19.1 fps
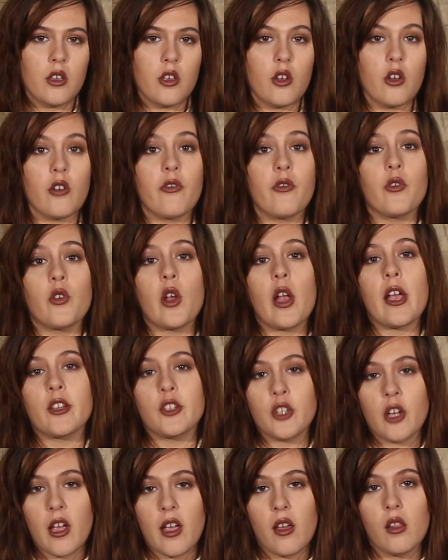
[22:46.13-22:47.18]
Your
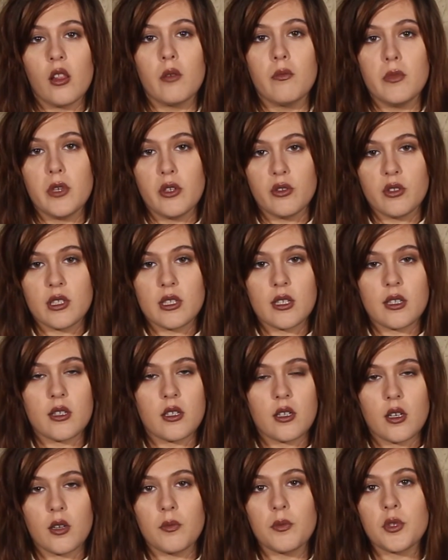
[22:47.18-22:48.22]
fragile immune
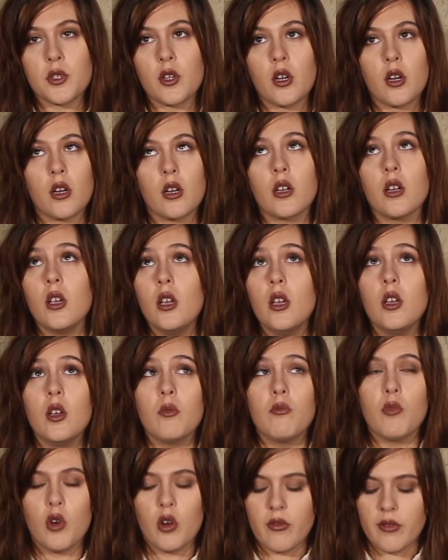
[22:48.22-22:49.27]
systems are
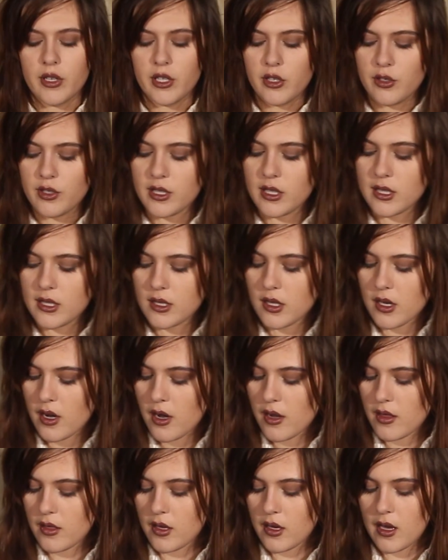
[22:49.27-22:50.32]
more of a nuisance than
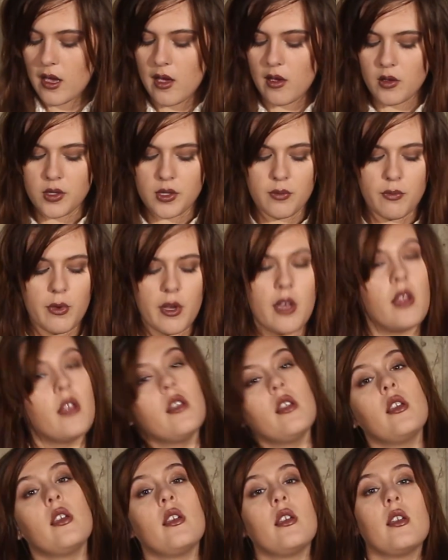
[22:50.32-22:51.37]
anything else, but
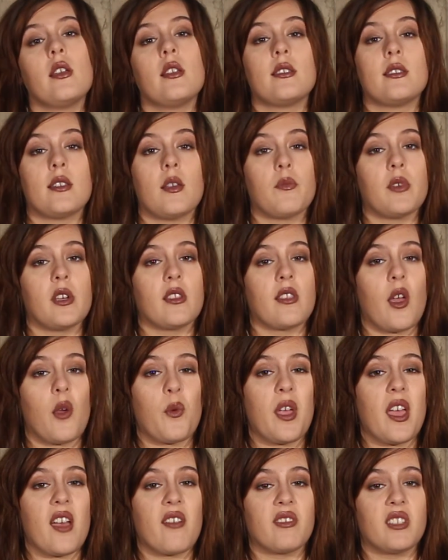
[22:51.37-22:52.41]
it's something
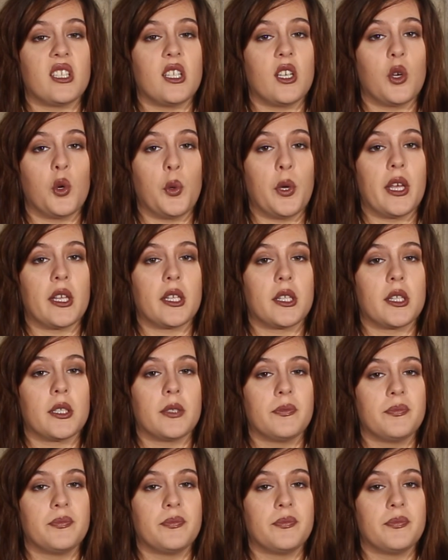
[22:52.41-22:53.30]
that we have to deal with.